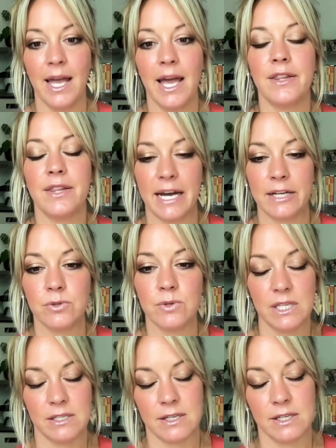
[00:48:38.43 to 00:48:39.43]
And that's where
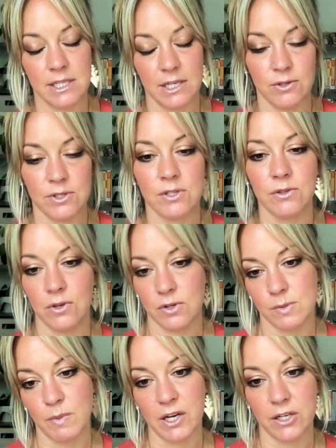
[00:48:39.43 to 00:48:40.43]
these continuous glucose
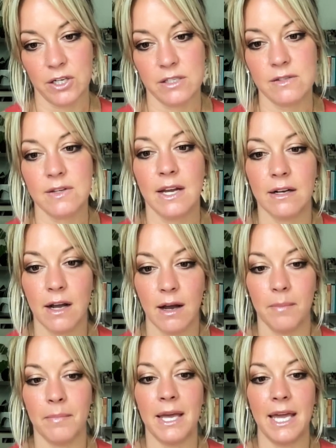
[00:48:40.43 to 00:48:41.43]
monitors can come